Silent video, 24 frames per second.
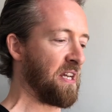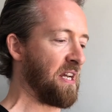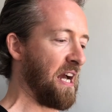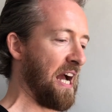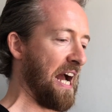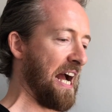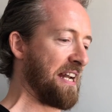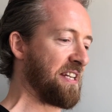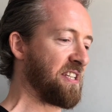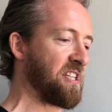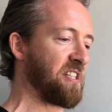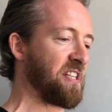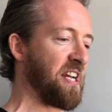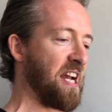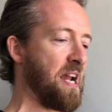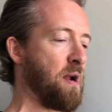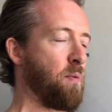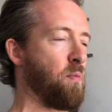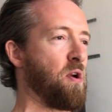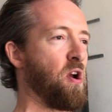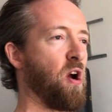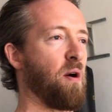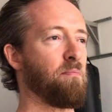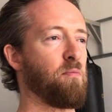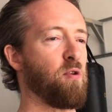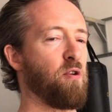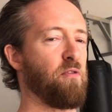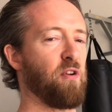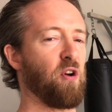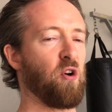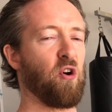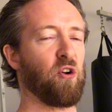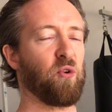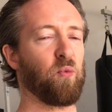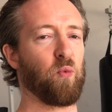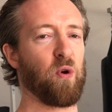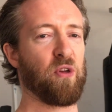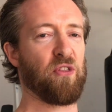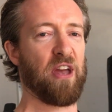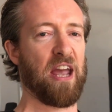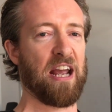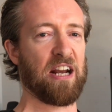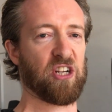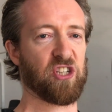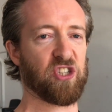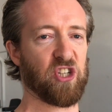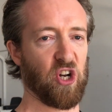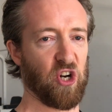And today we are moving on with
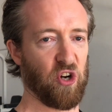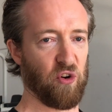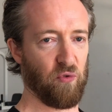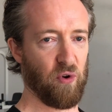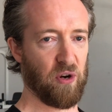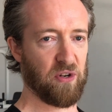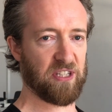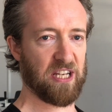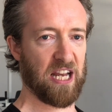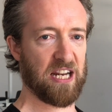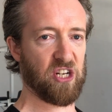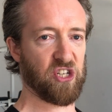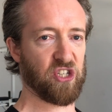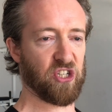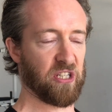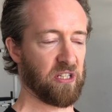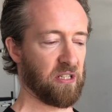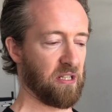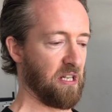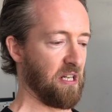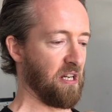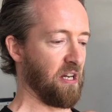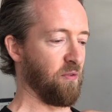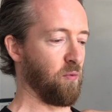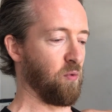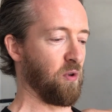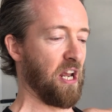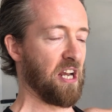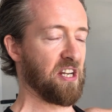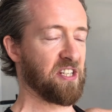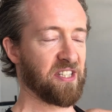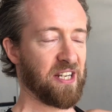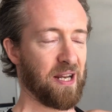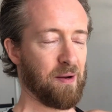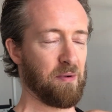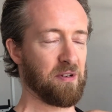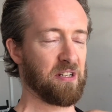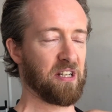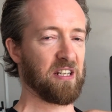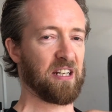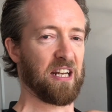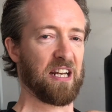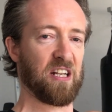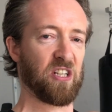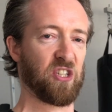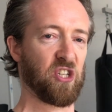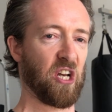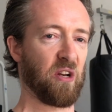external rotation. Yesterday we did
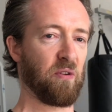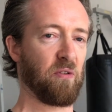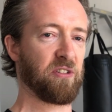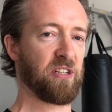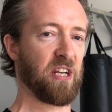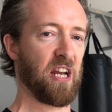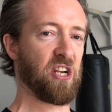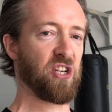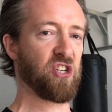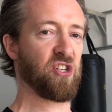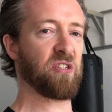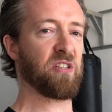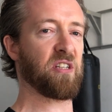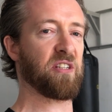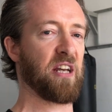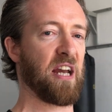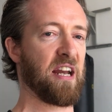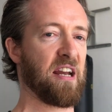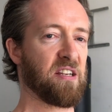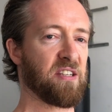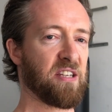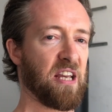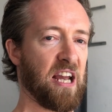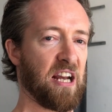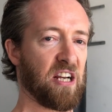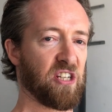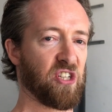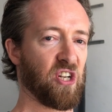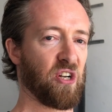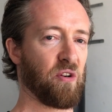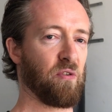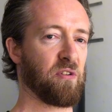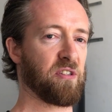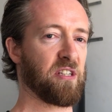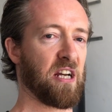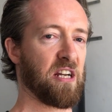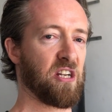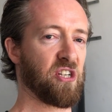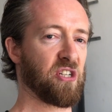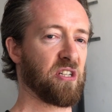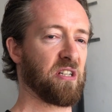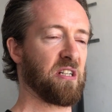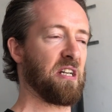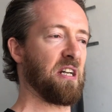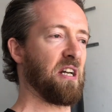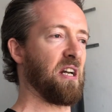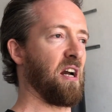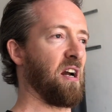internal rotation, today it's external rotation.
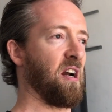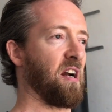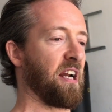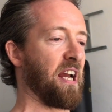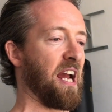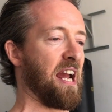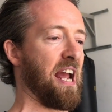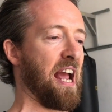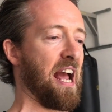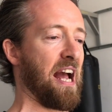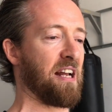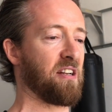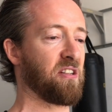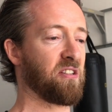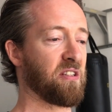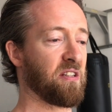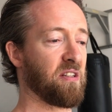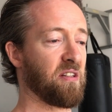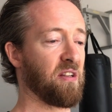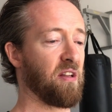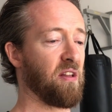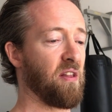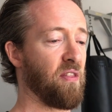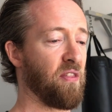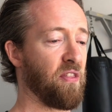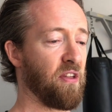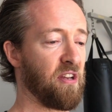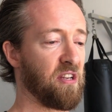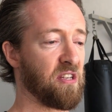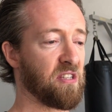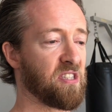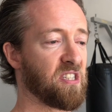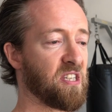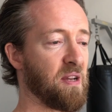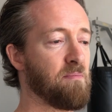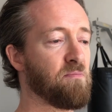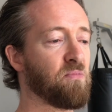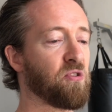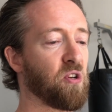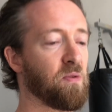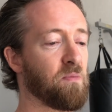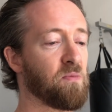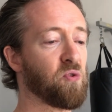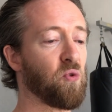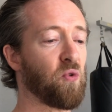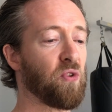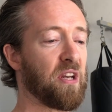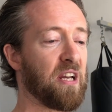Okay, and the
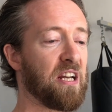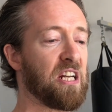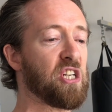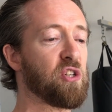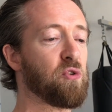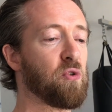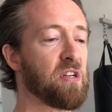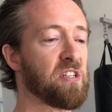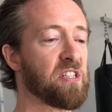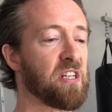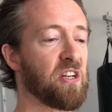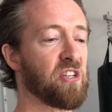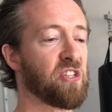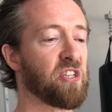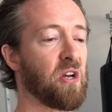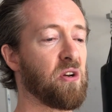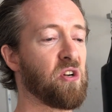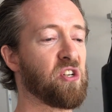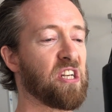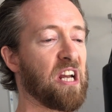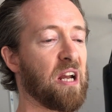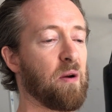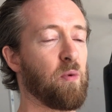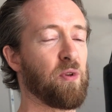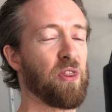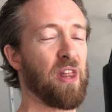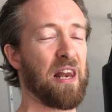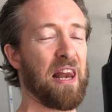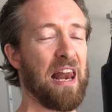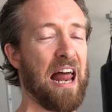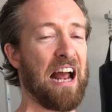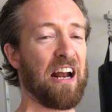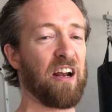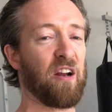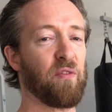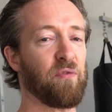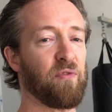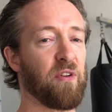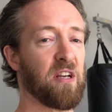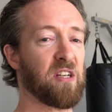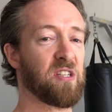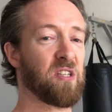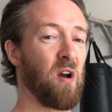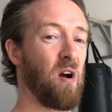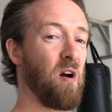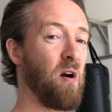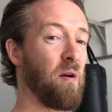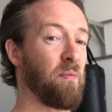symptoms or the injuries associated with the lack of this
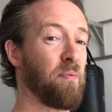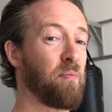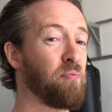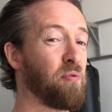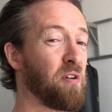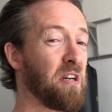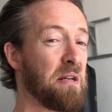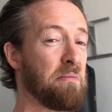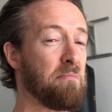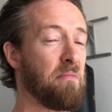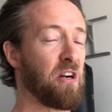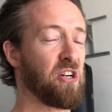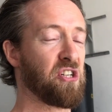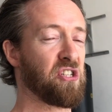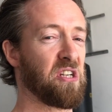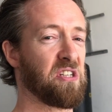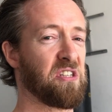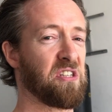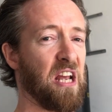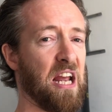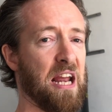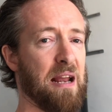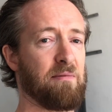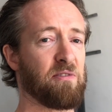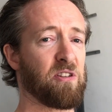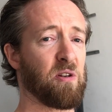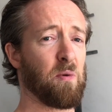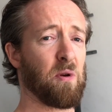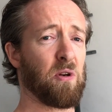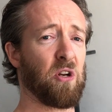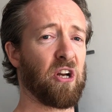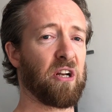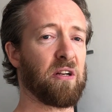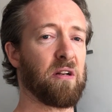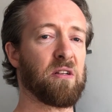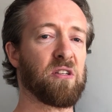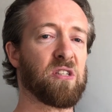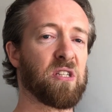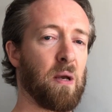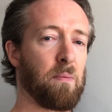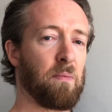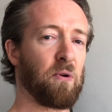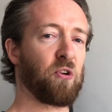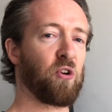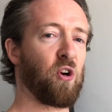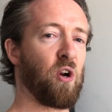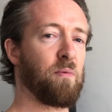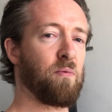are pretty much the same. So we're looking at
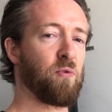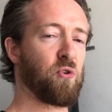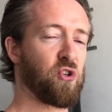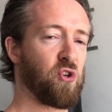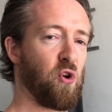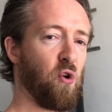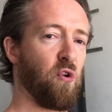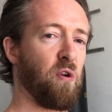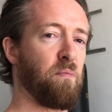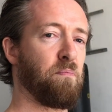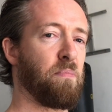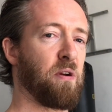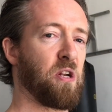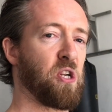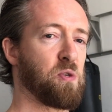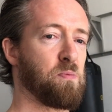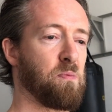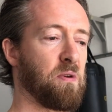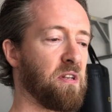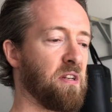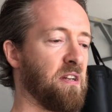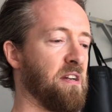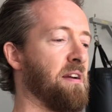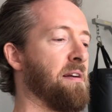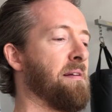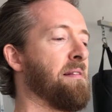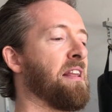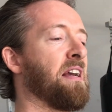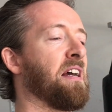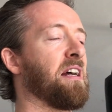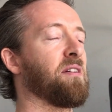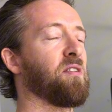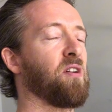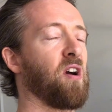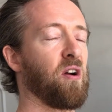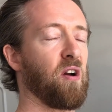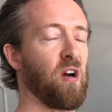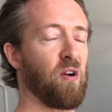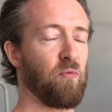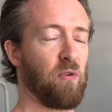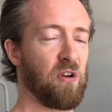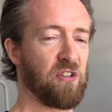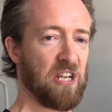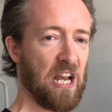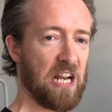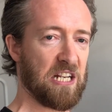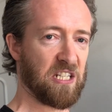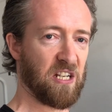sub-acromial shoulder impingement,
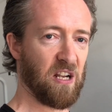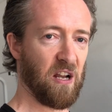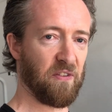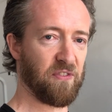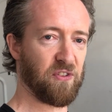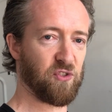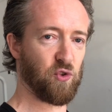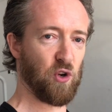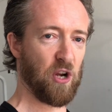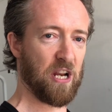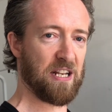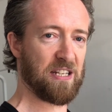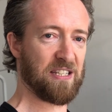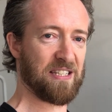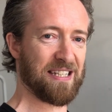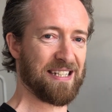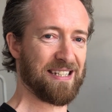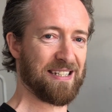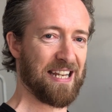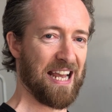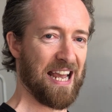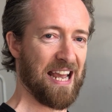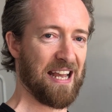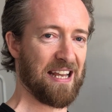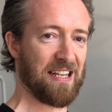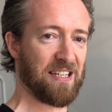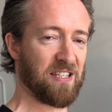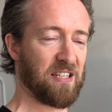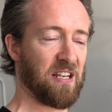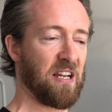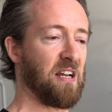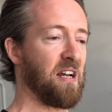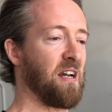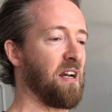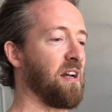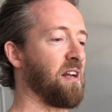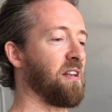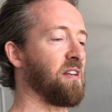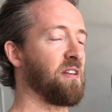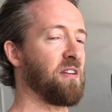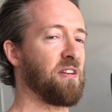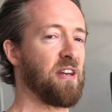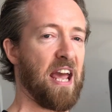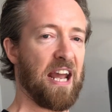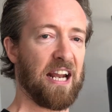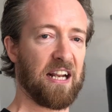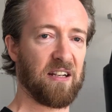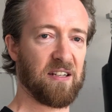rotator-cuff strains and tears,
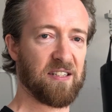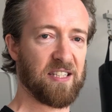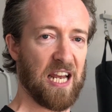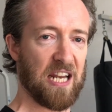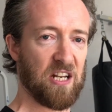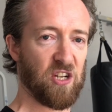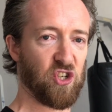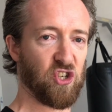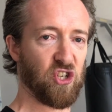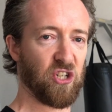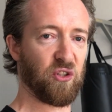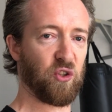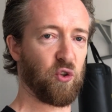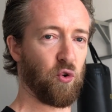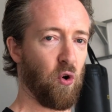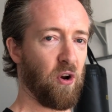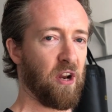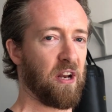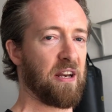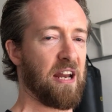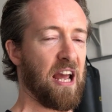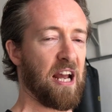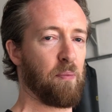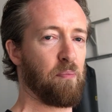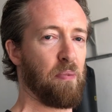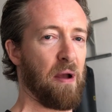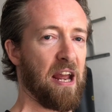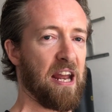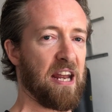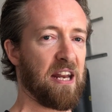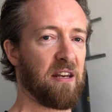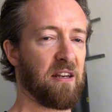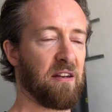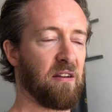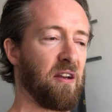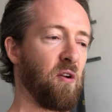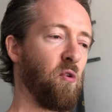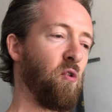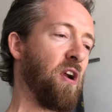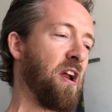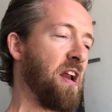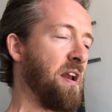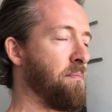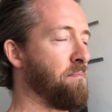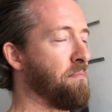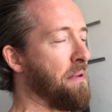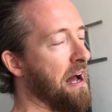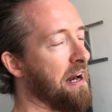neck tension, chronic neck pain, or
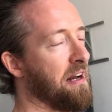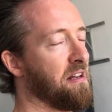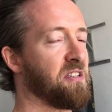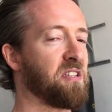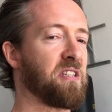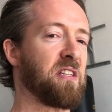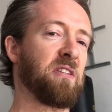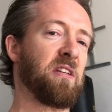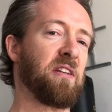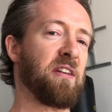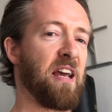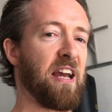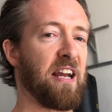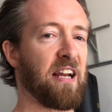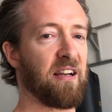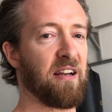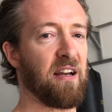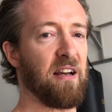imbalance in the neck.